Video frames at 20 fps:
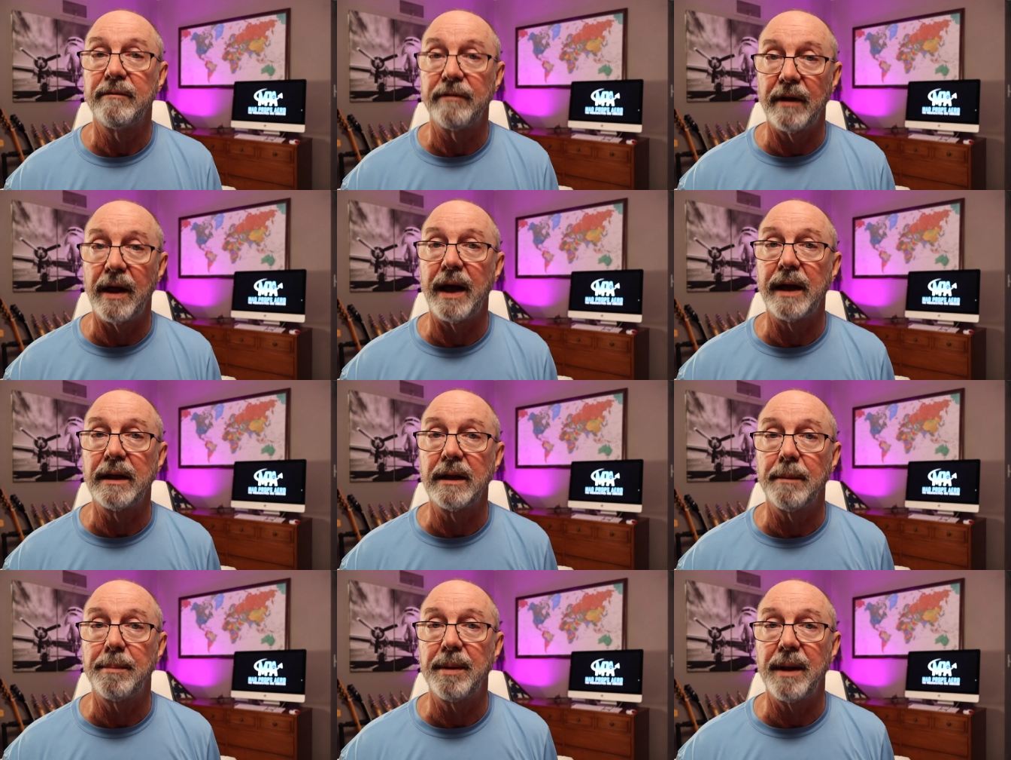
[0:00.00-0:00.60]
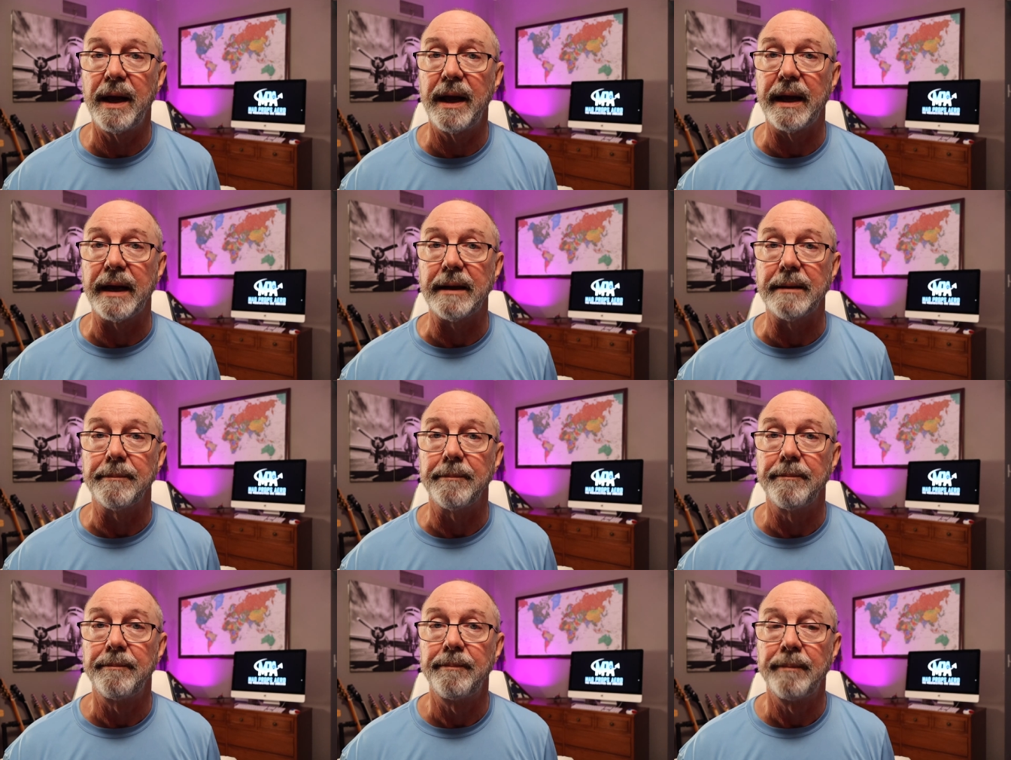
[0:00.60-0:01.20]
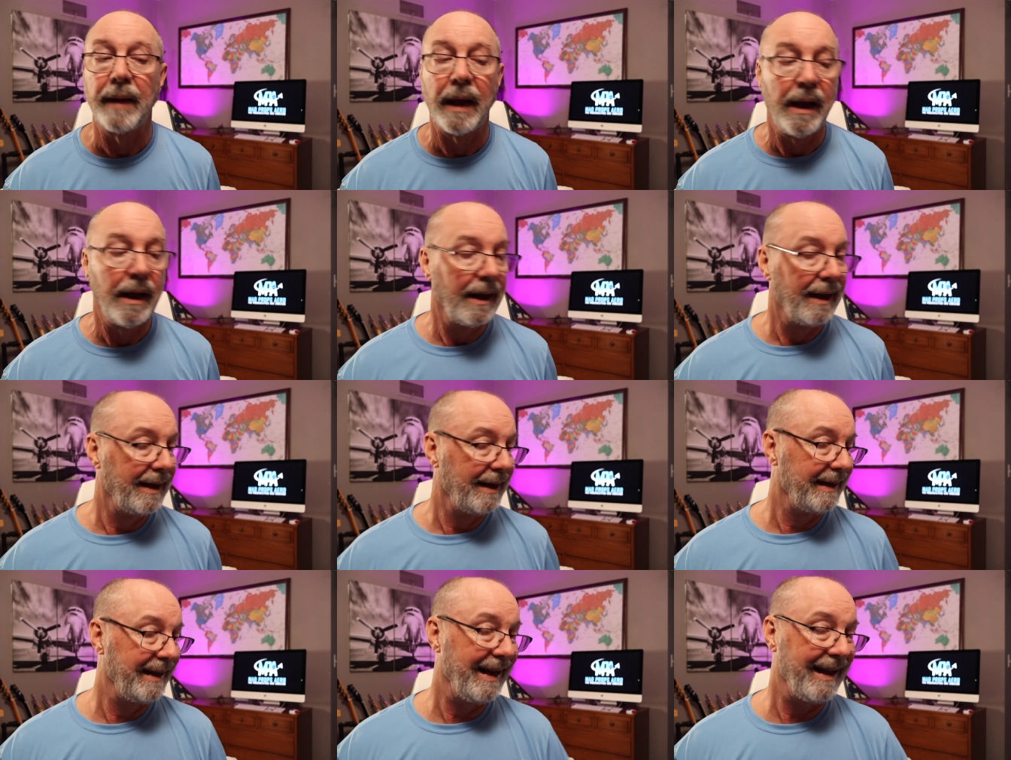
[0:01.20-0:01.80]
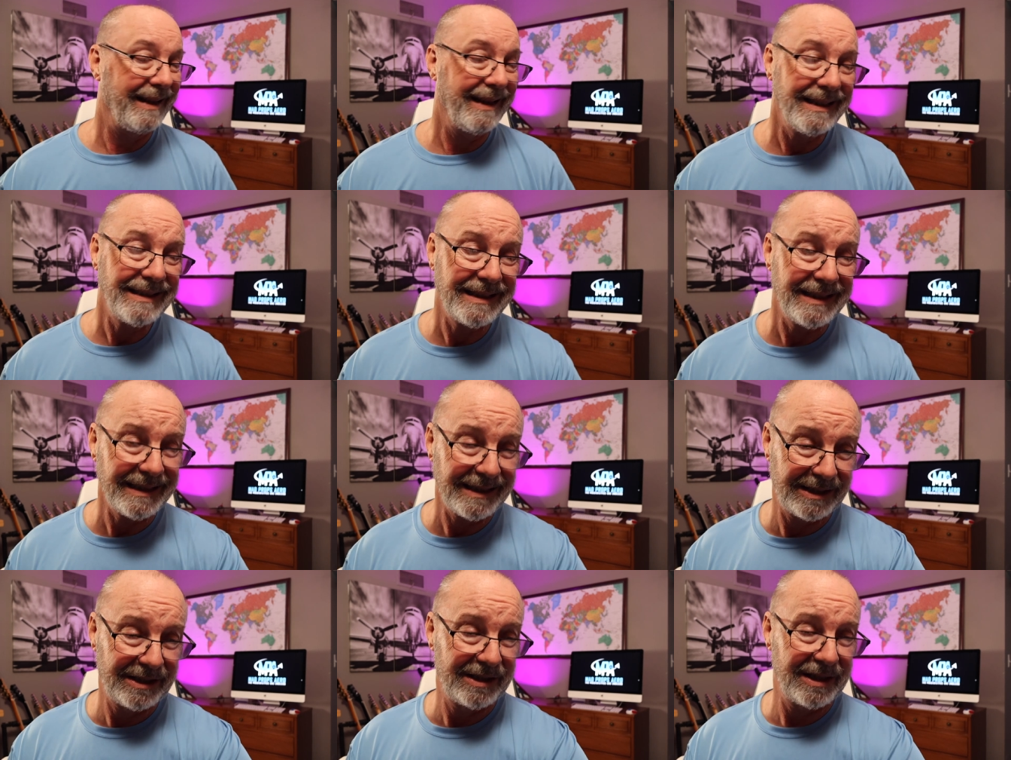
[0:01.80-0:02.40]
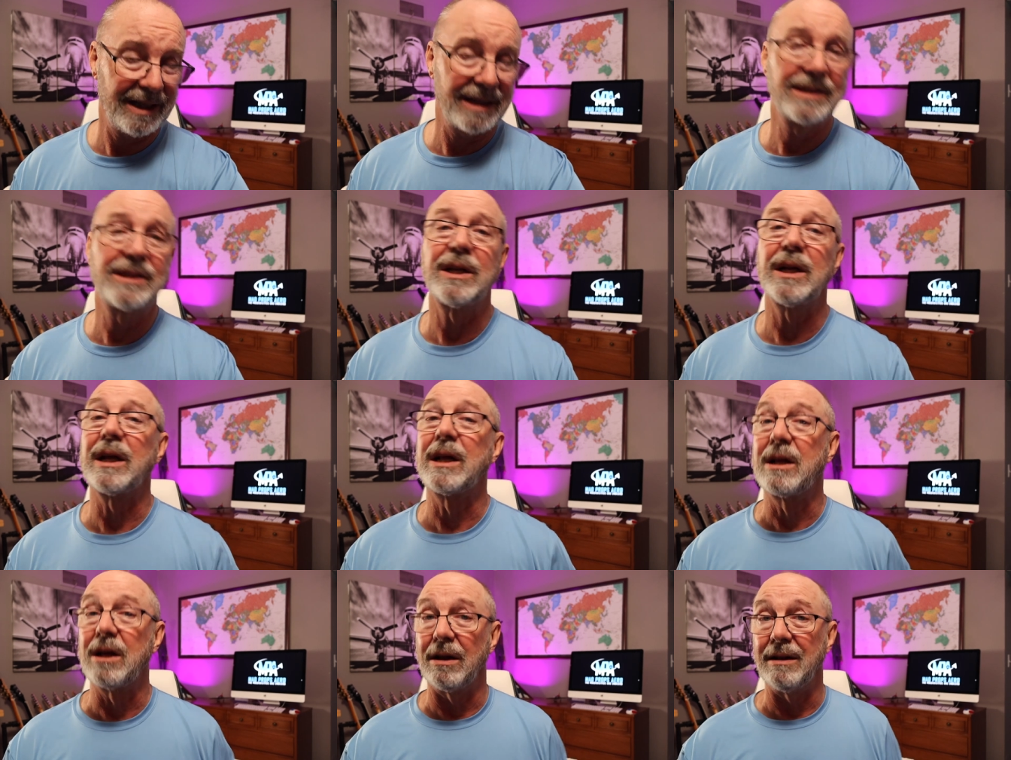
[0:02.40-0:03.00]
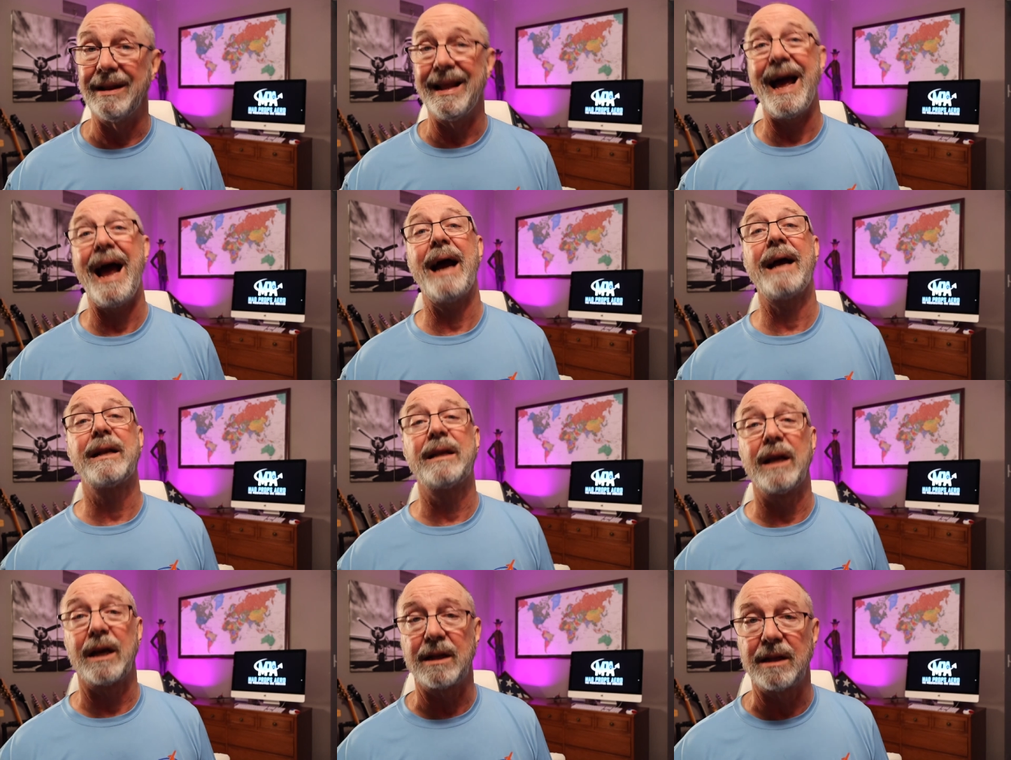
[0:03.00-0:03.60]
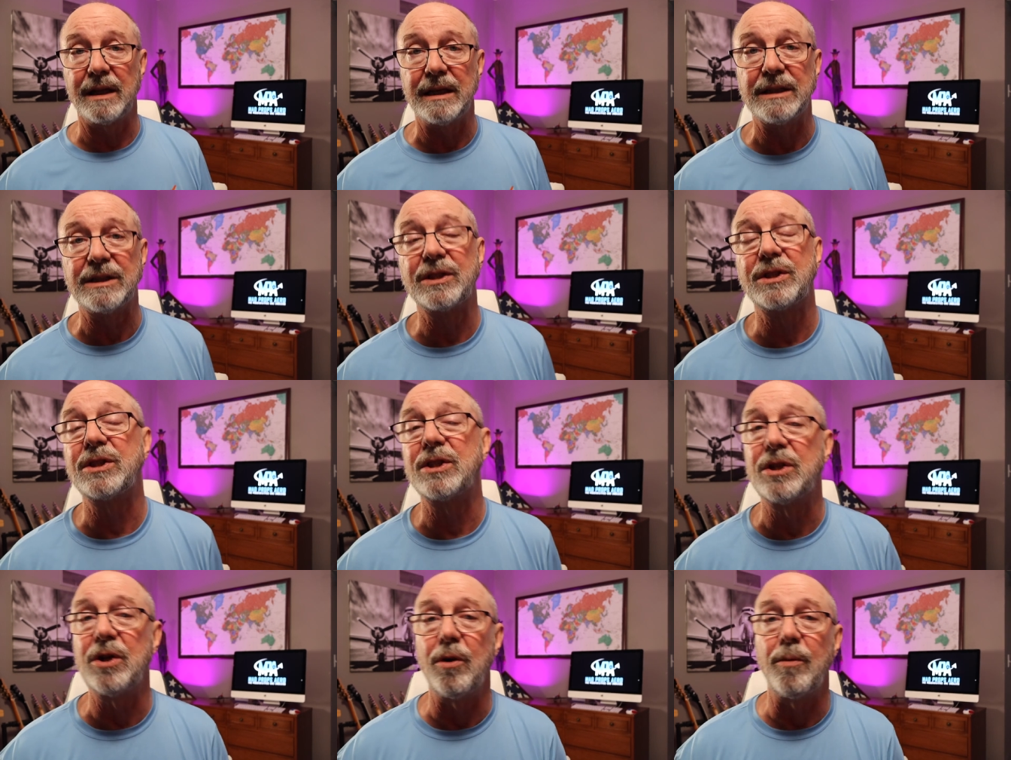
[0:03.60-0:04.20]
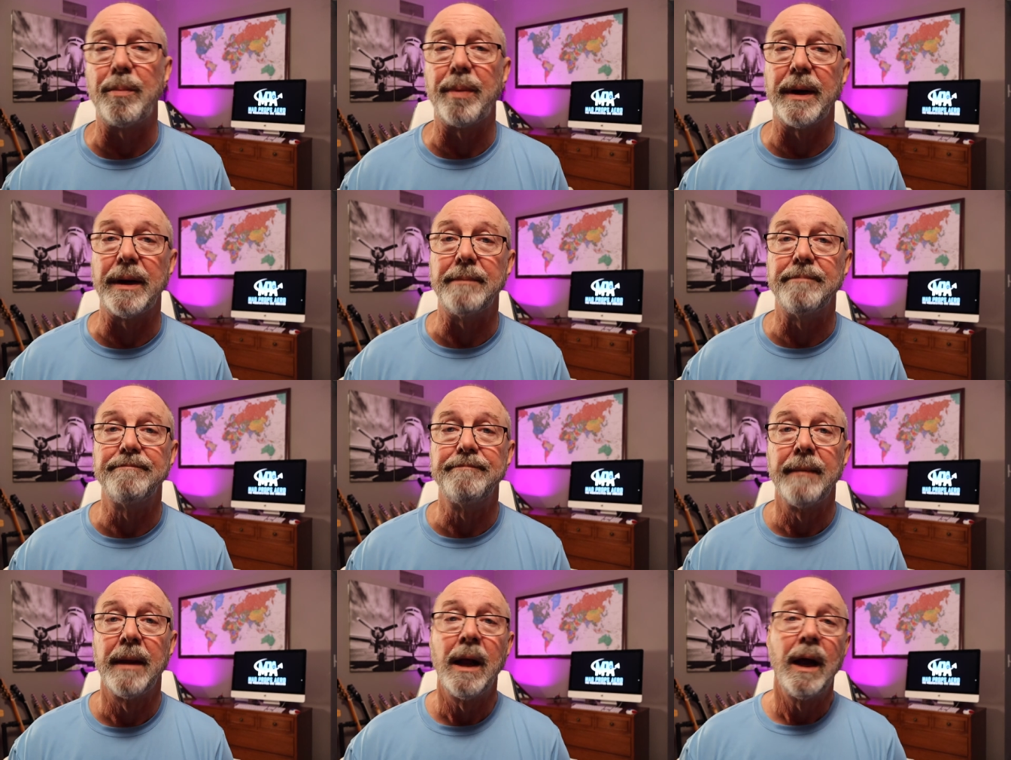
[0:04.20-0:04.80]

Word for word: flying the plane. Now this is just galactically stupid